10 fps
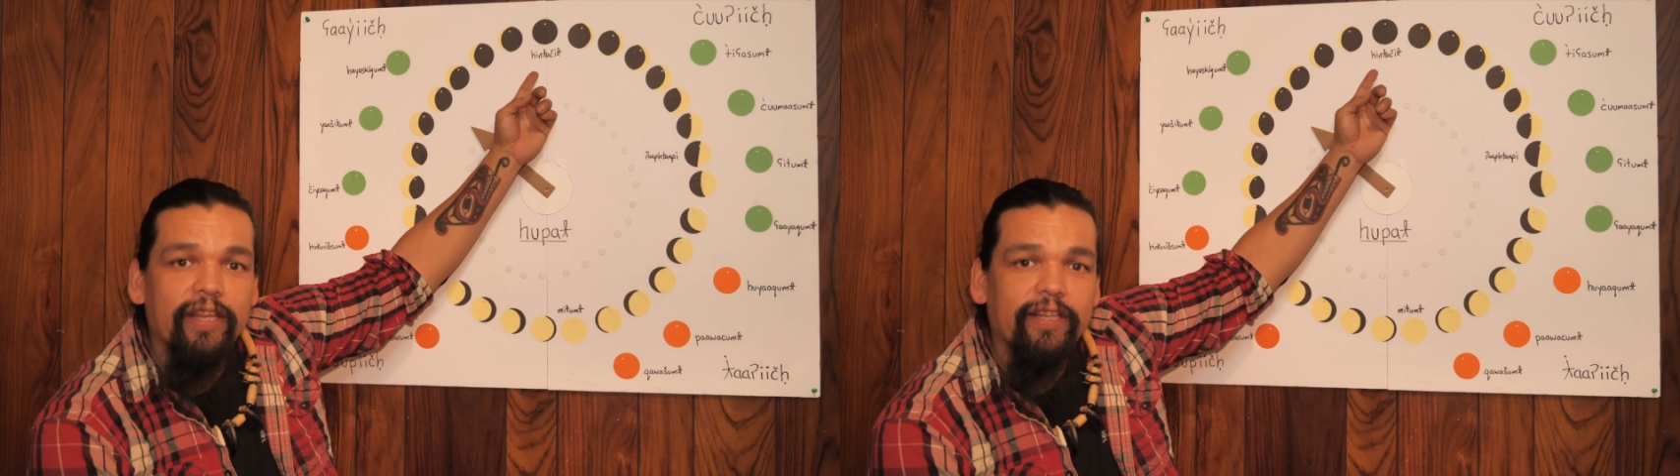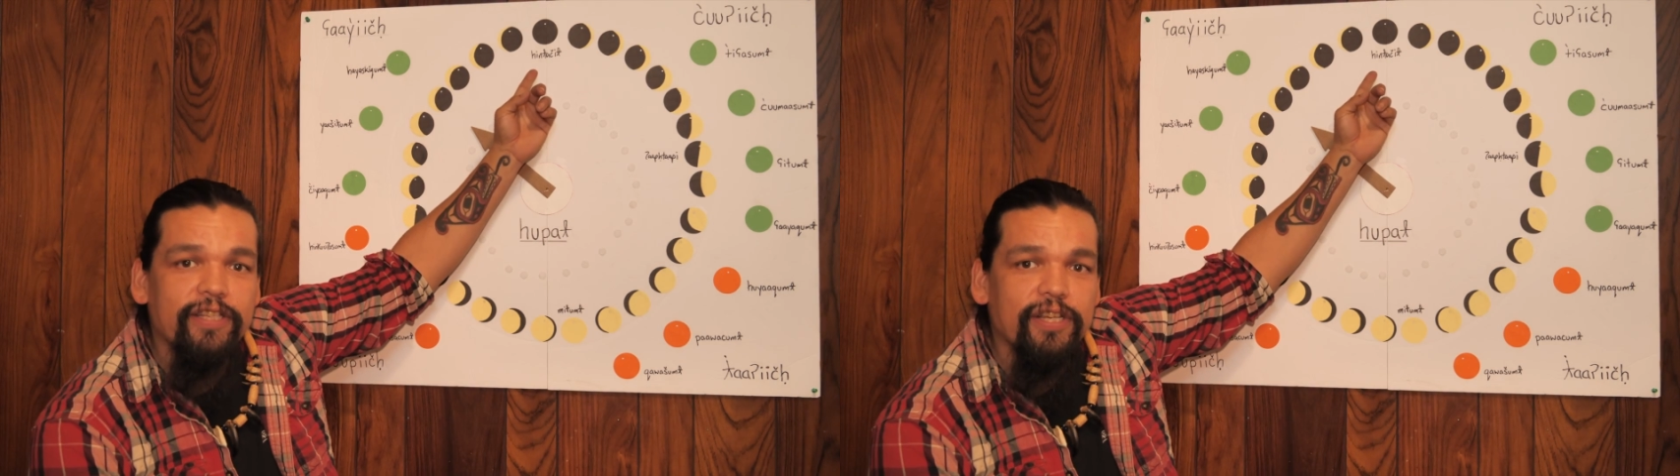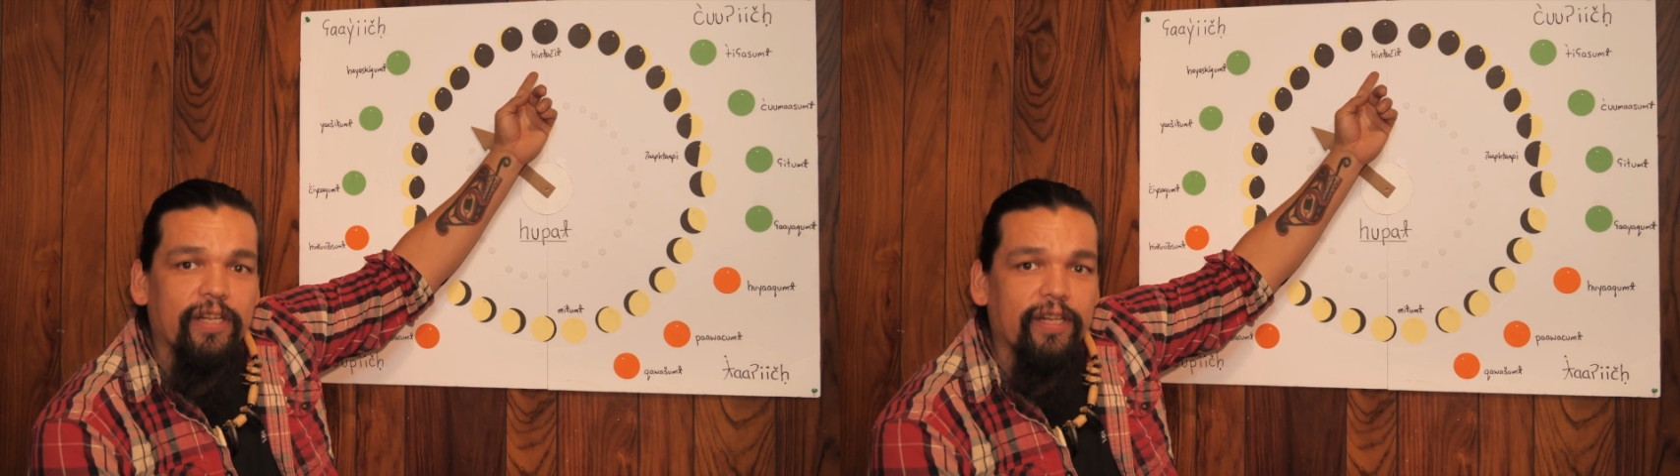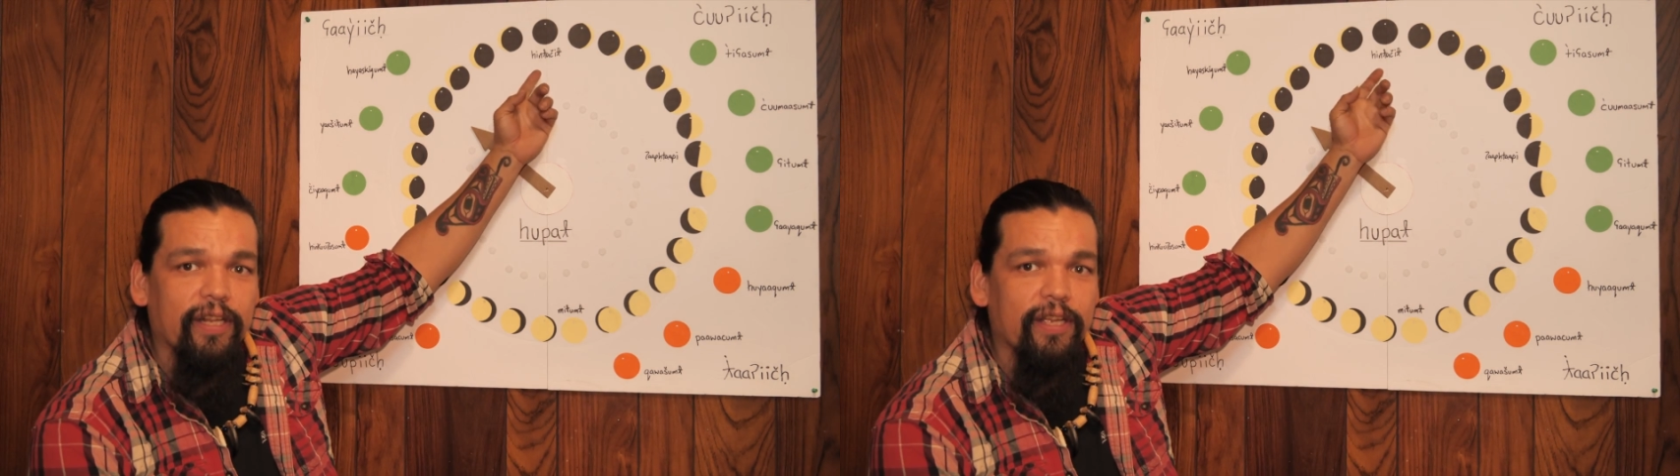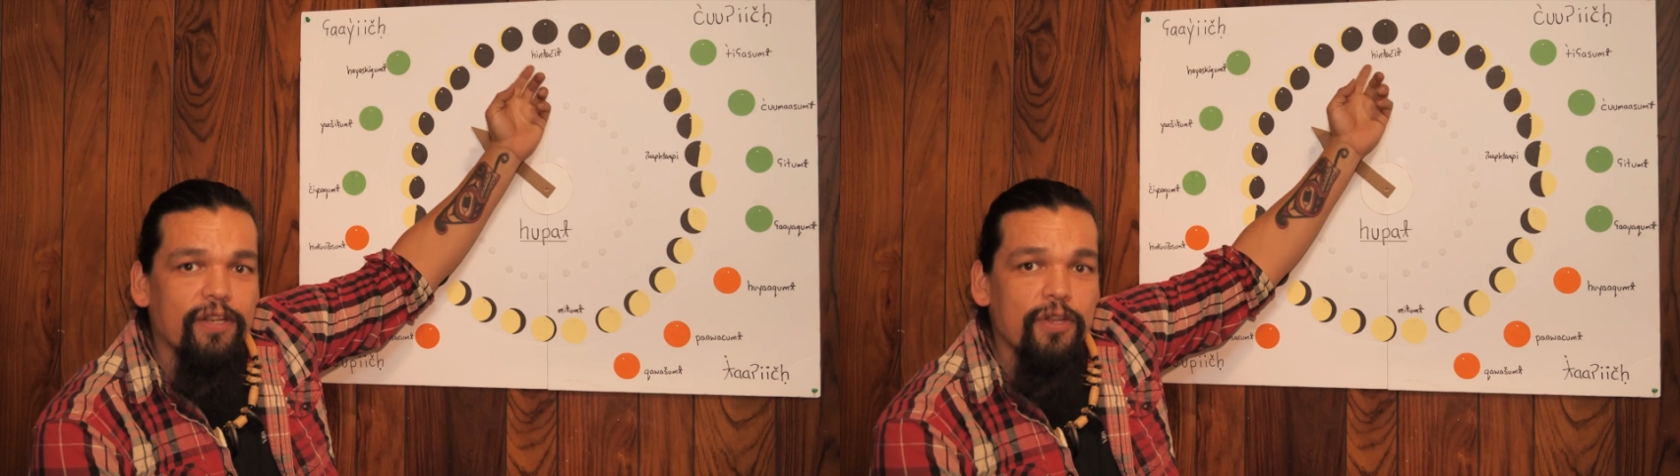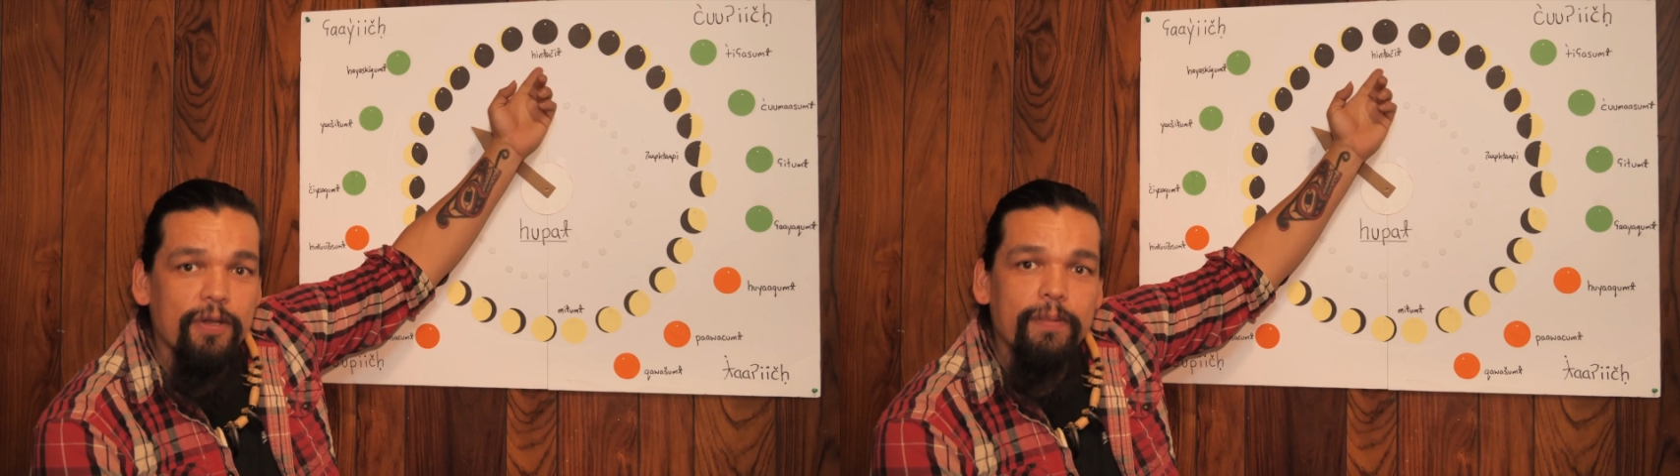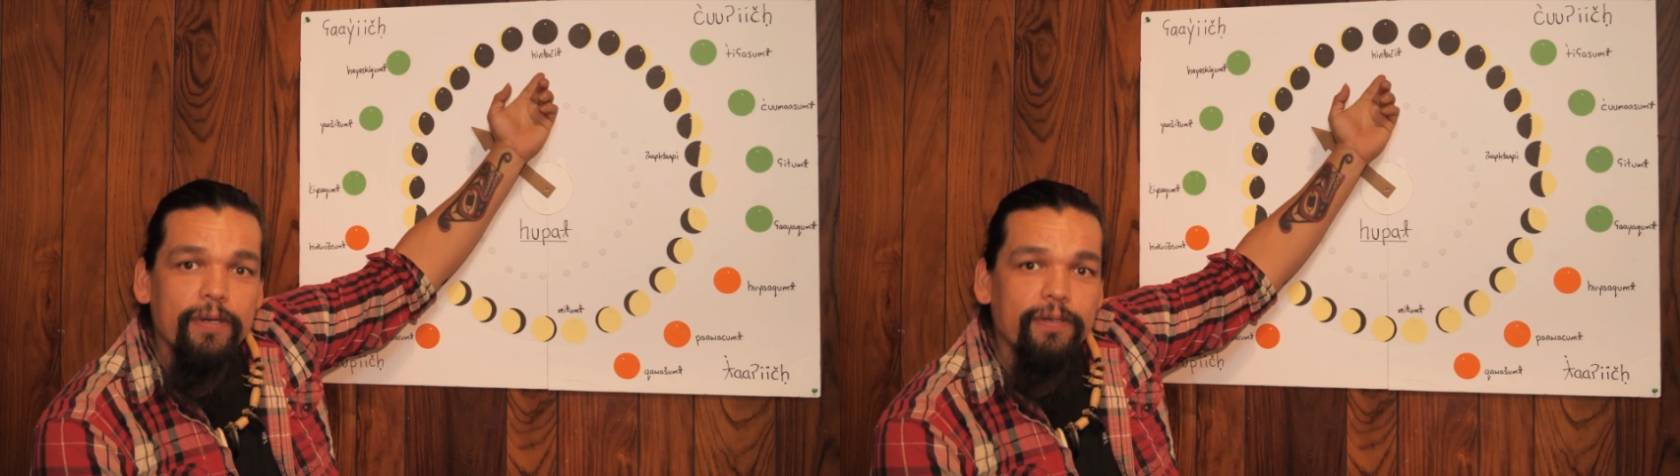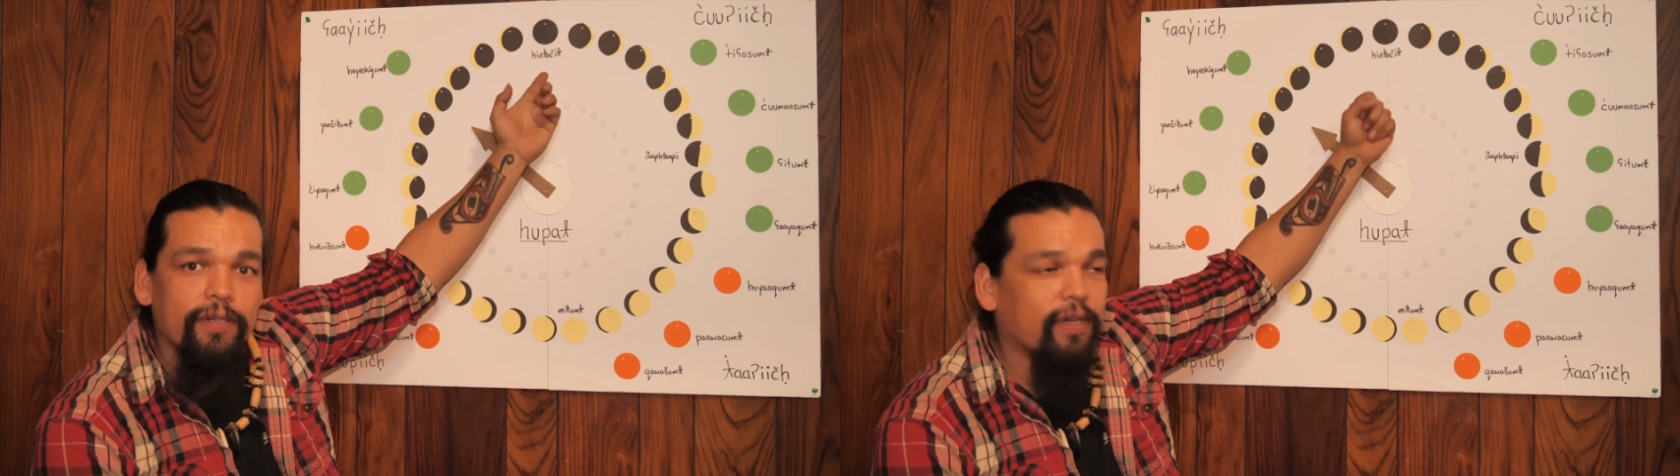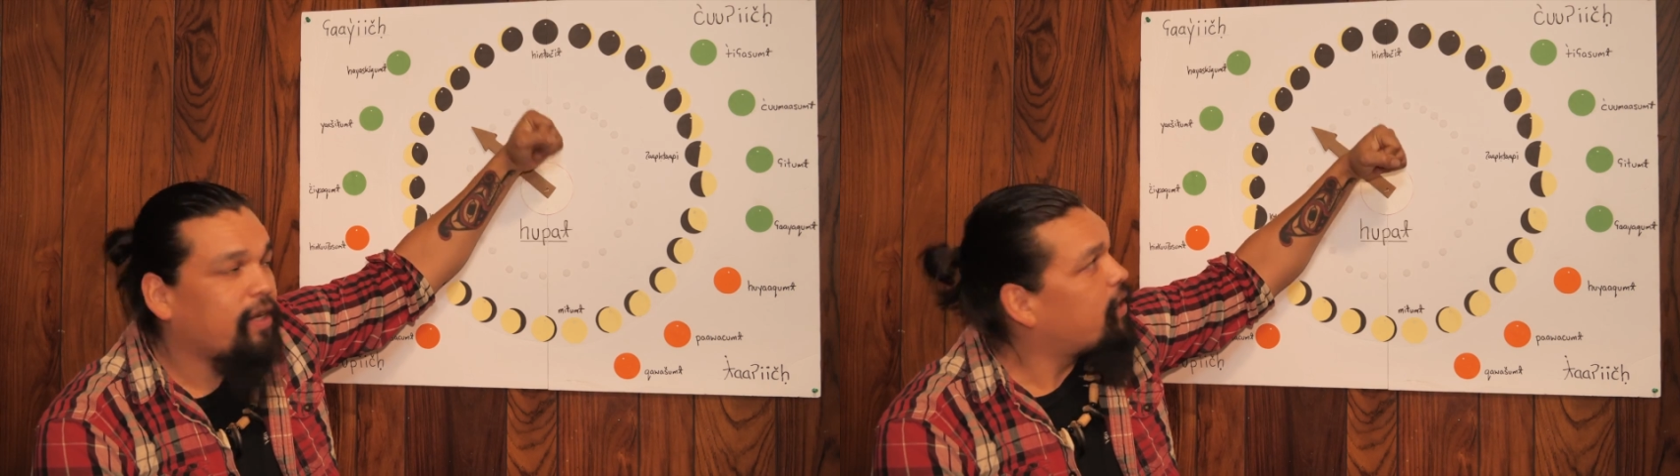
Hintlichich, new moon.